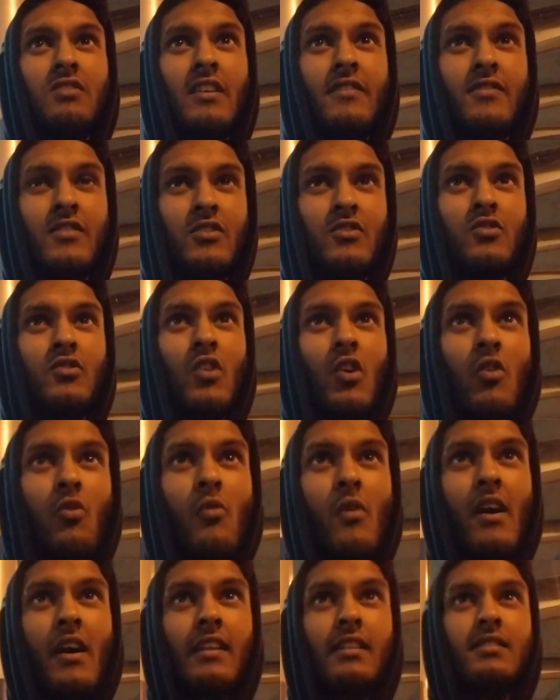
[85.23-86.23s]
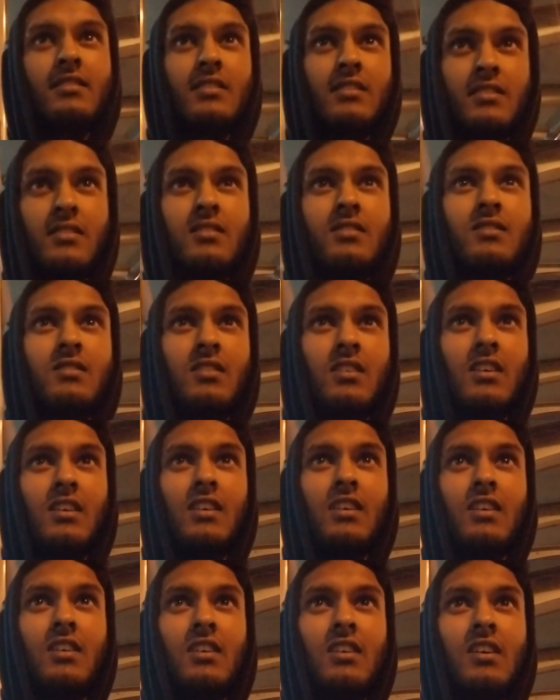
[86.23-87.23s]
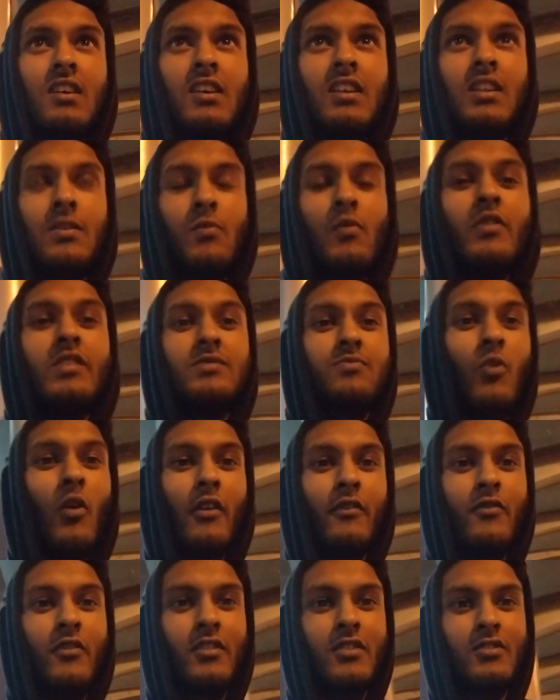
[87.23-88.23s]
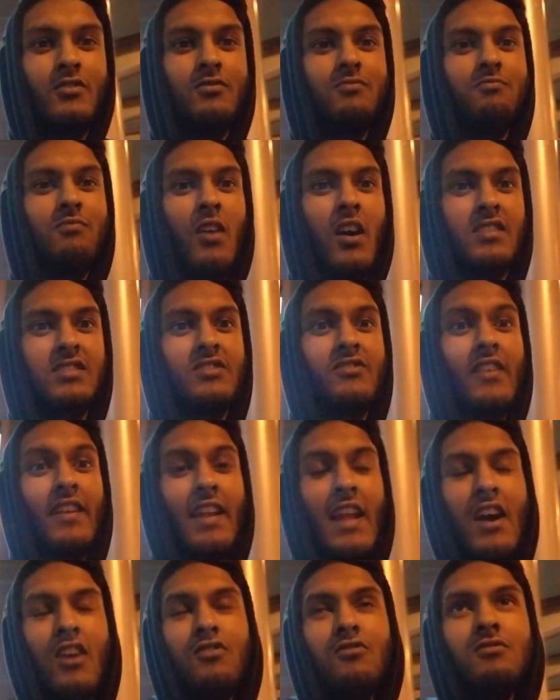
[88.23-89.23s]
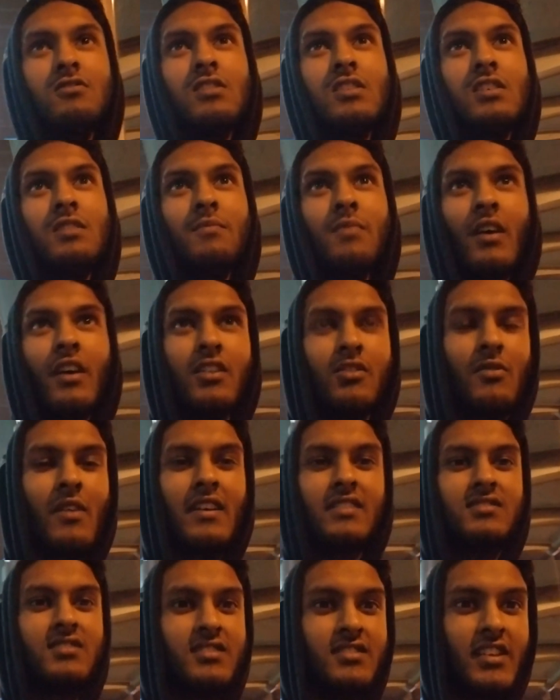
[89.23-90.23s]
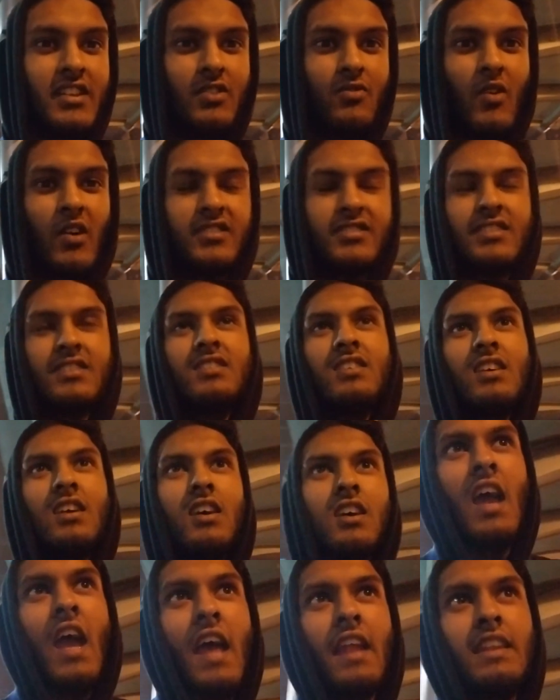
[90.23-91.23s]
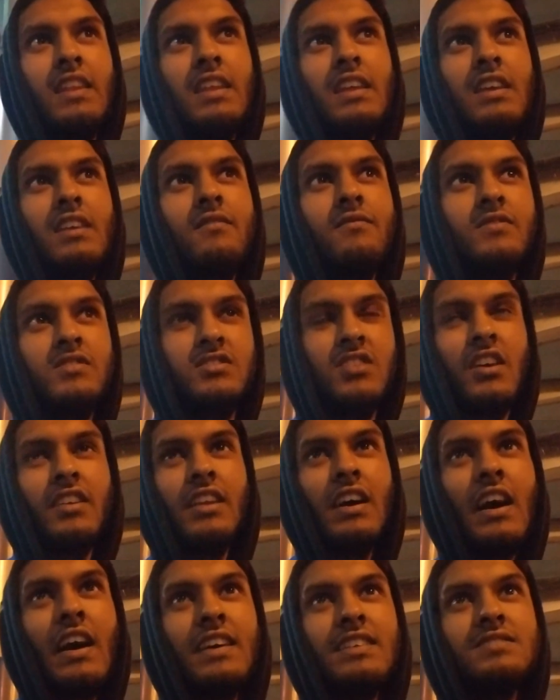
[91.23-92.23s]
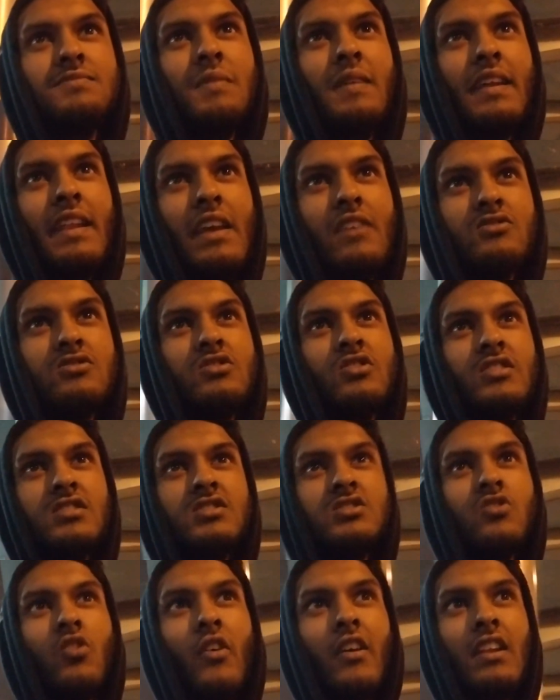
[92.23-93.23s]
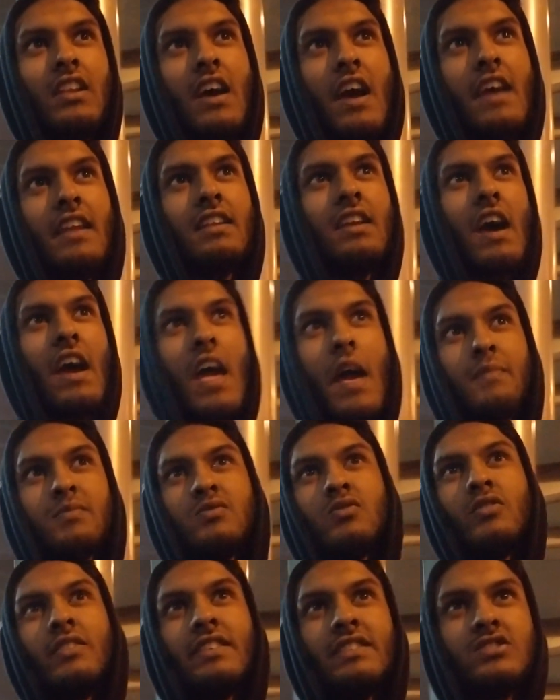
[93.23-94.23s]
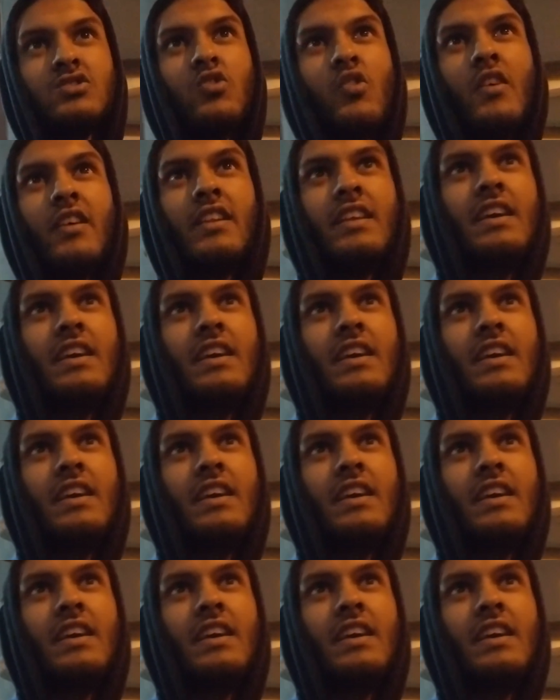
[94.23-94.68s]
if you don't want the movie spoiled for you, pause it right now, but otherwise continue watching. Ending, Vishal dies, but it was a good storyline. I absolutely enjoyed